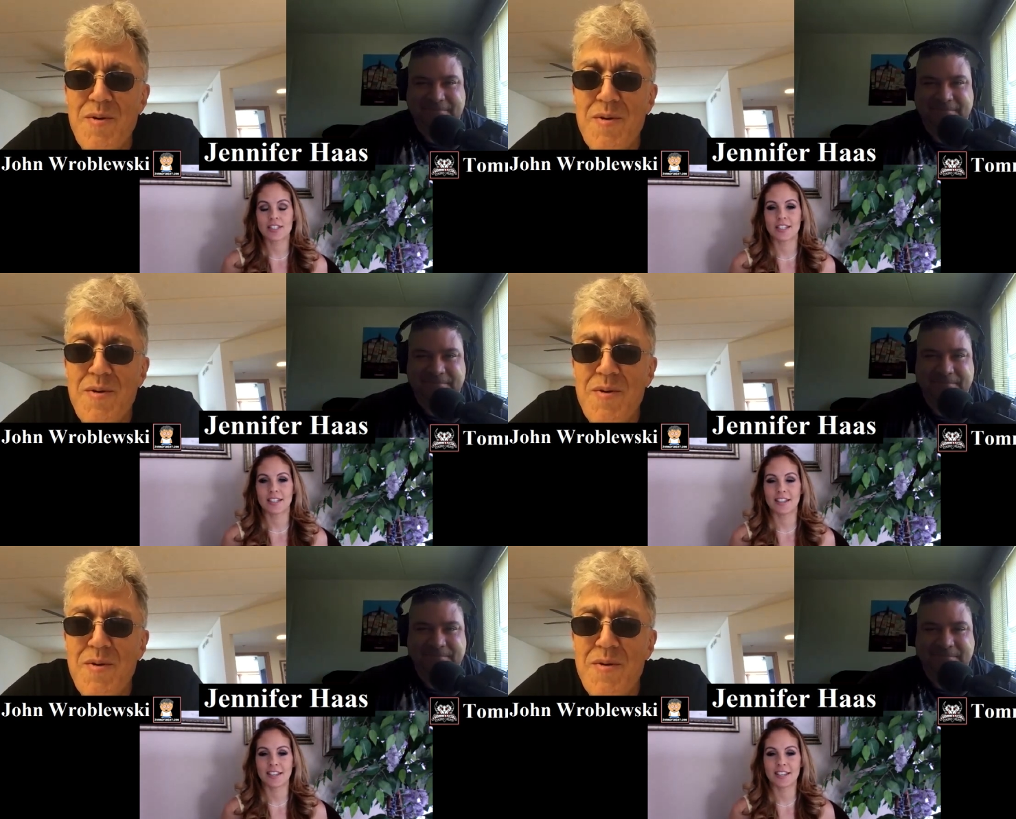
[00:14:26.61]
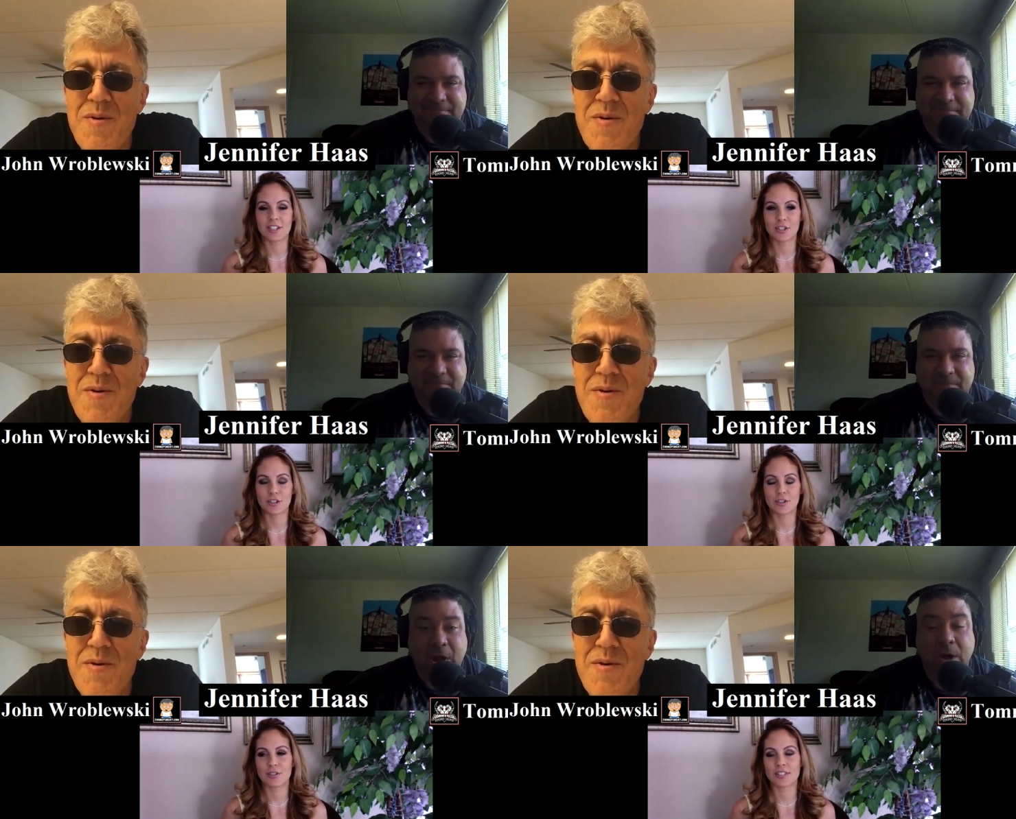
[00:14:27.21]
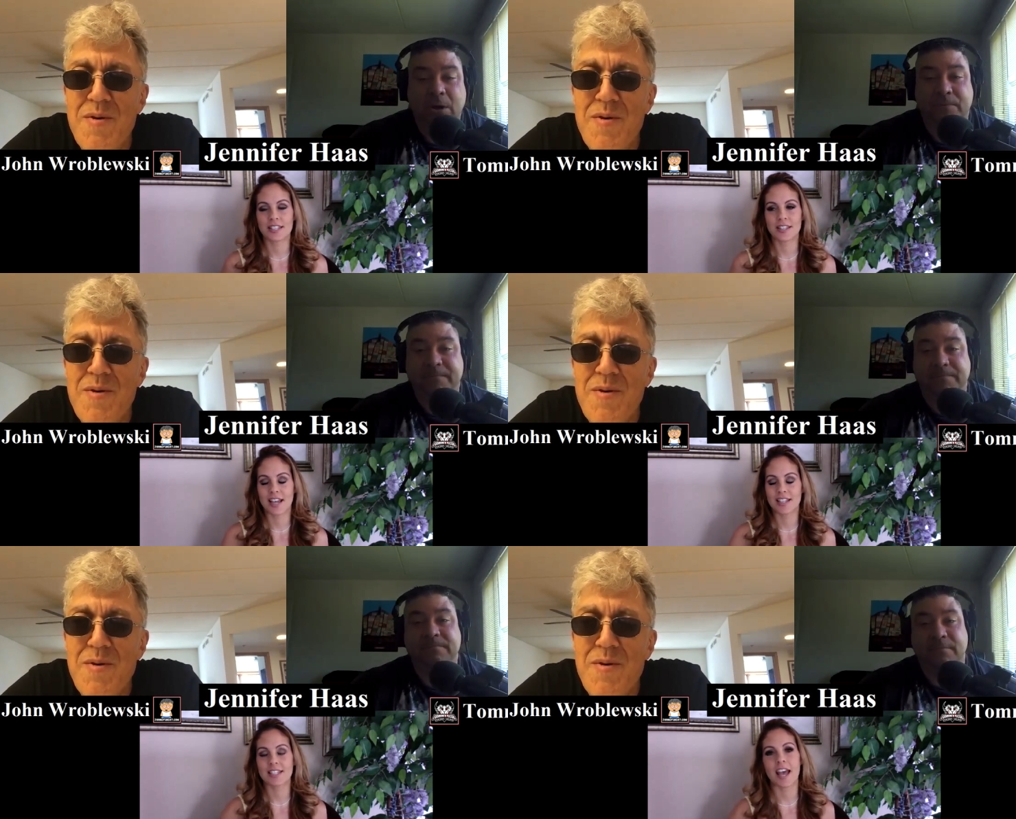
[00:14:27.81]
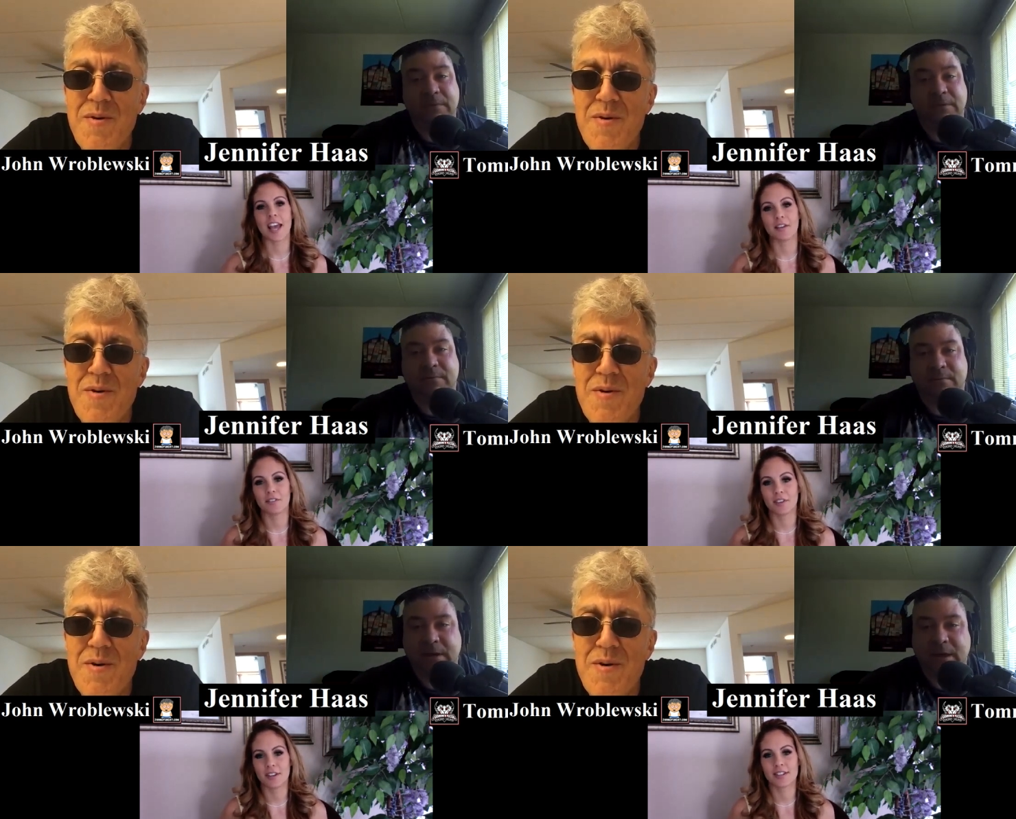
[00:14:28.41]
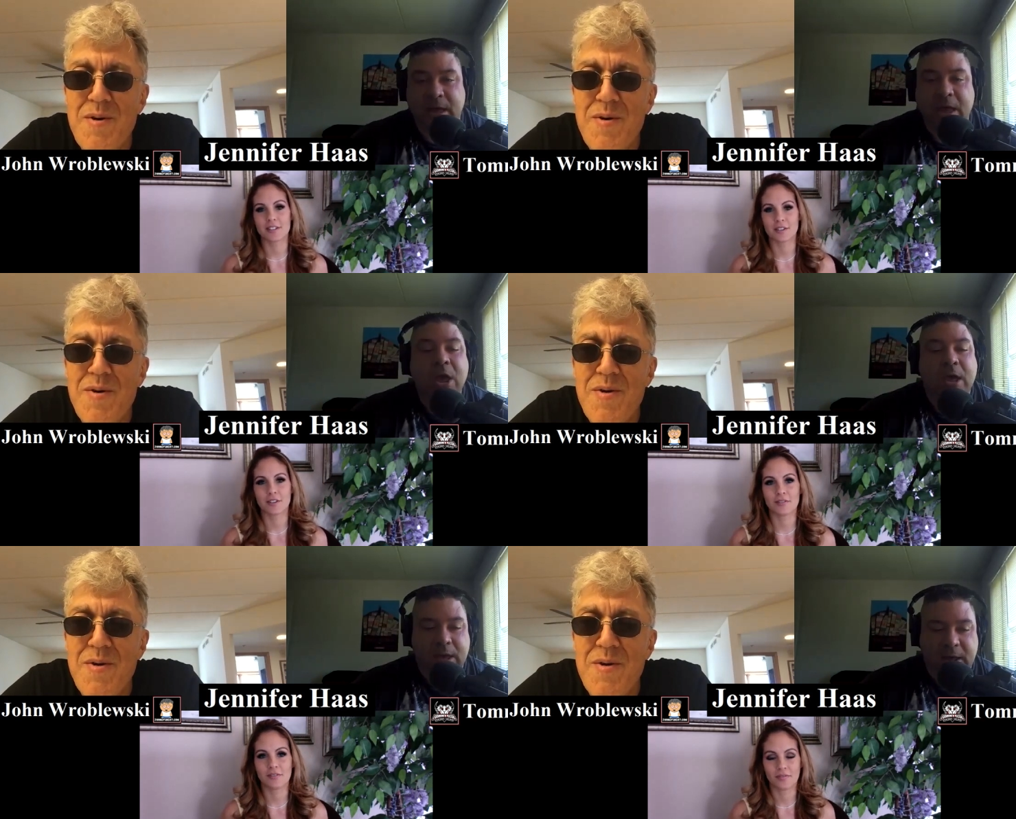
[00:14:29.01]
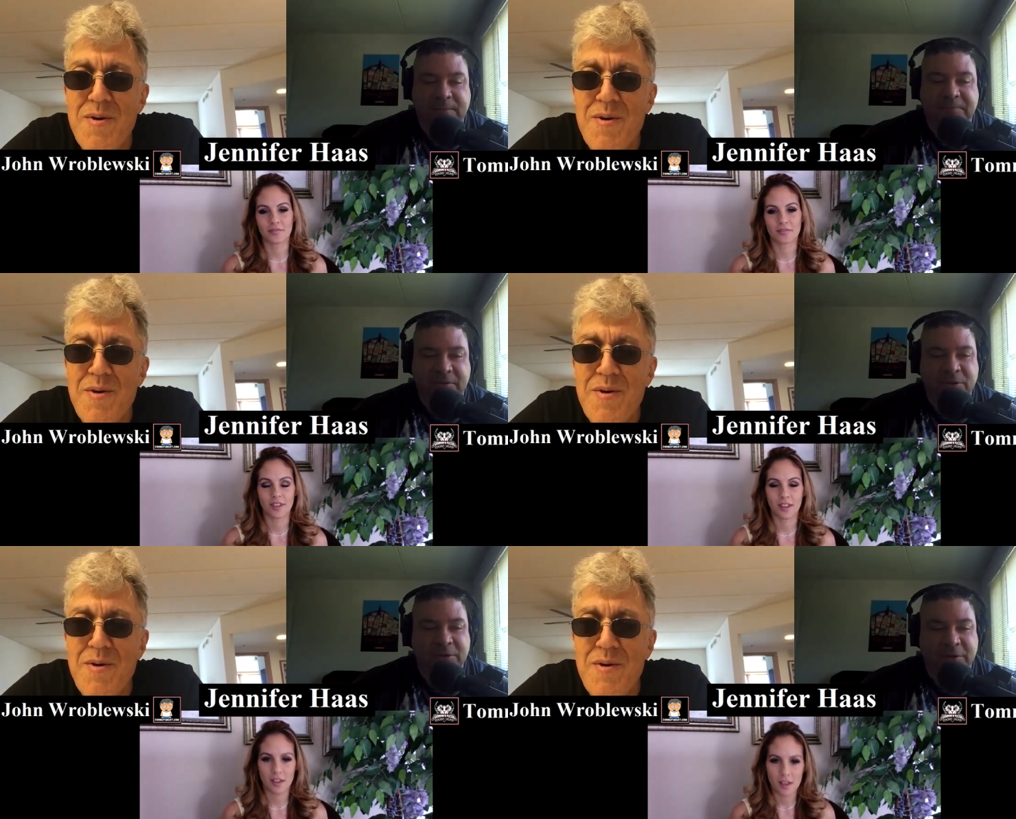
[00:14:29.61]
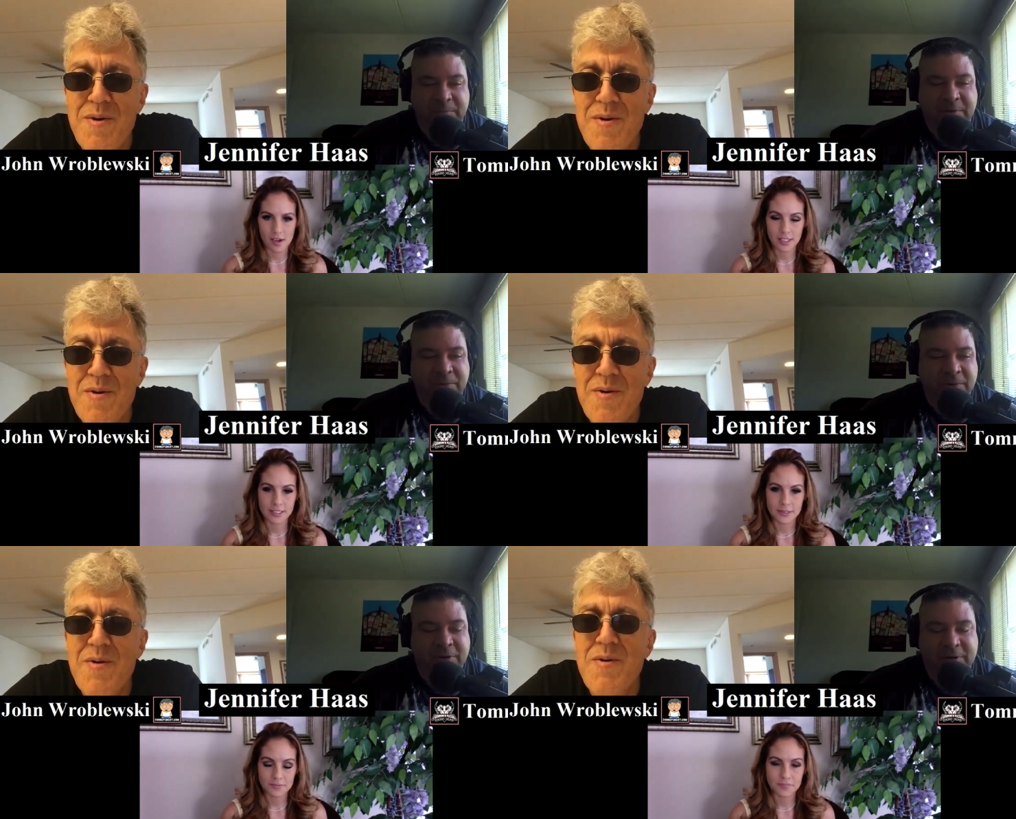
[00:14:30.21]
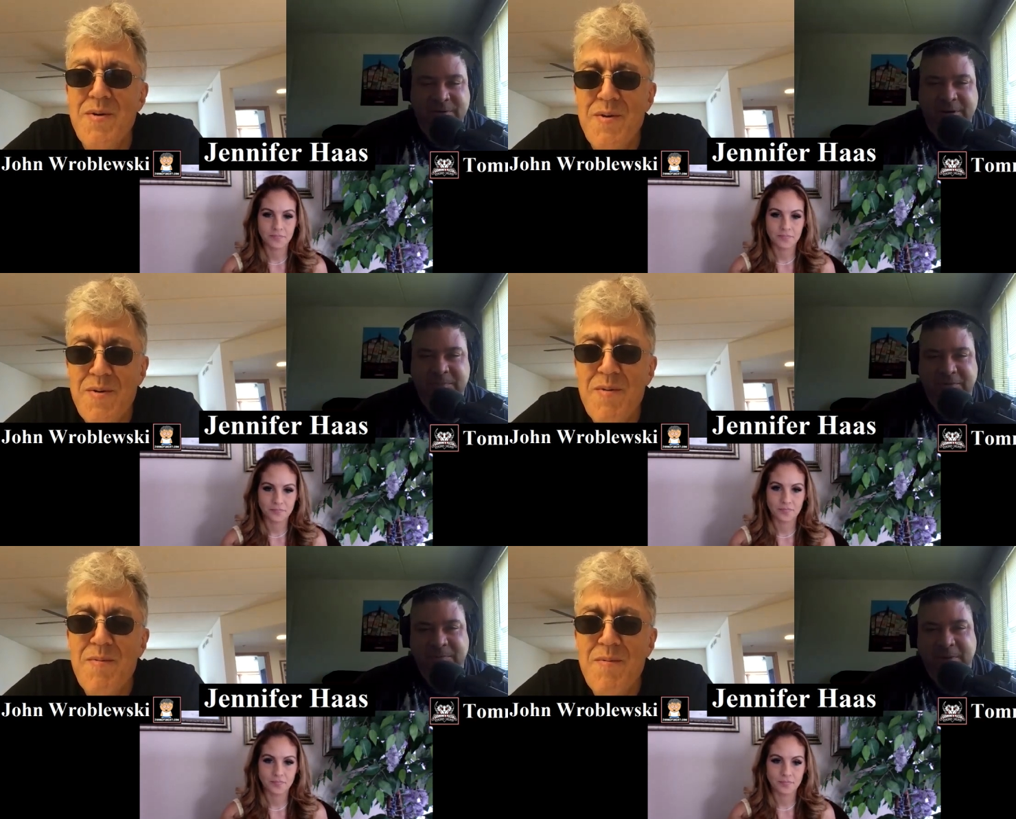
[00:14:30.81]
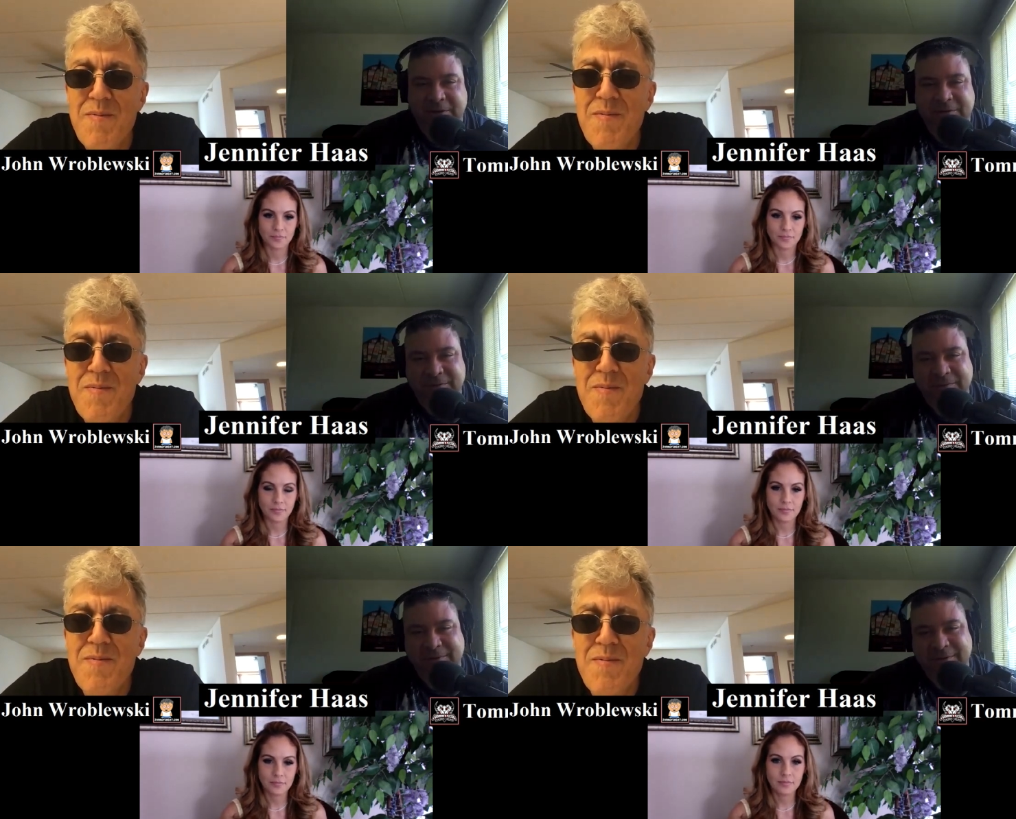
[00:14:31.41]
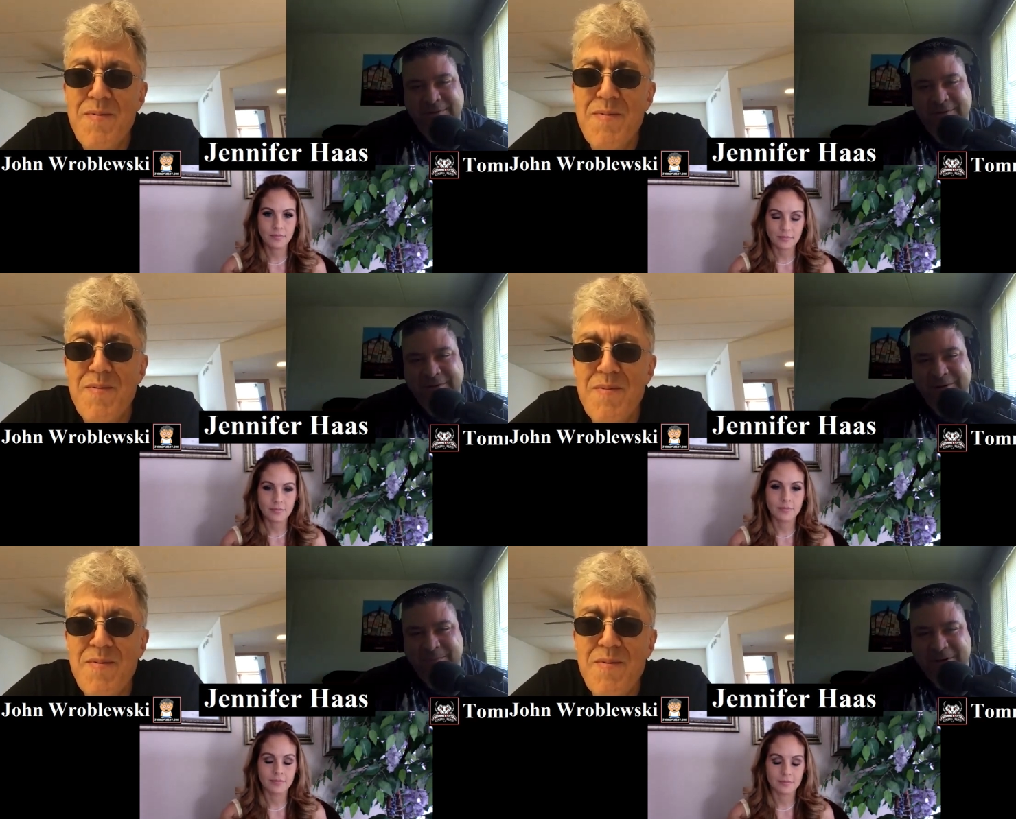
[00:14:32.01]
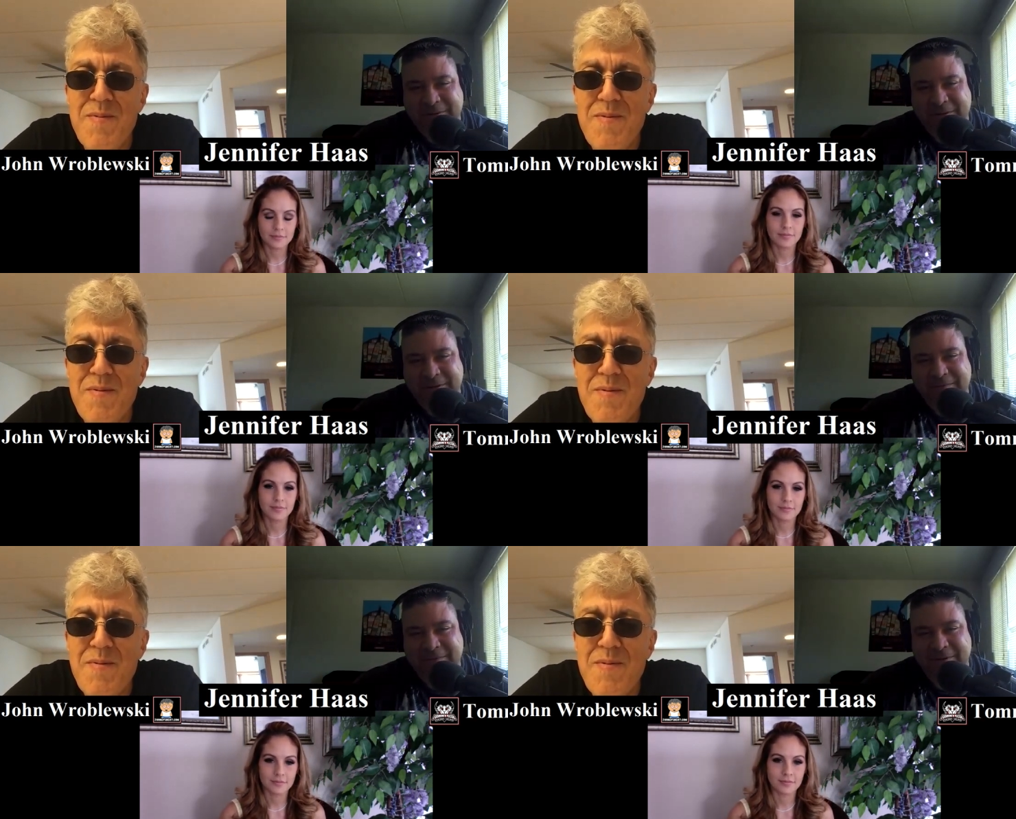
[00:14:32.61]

Speaker 1: in it because you, you don't see oh. that side of it. So.
Speaker 2: Absolutely, it'd be a really unique perspective to to hear about that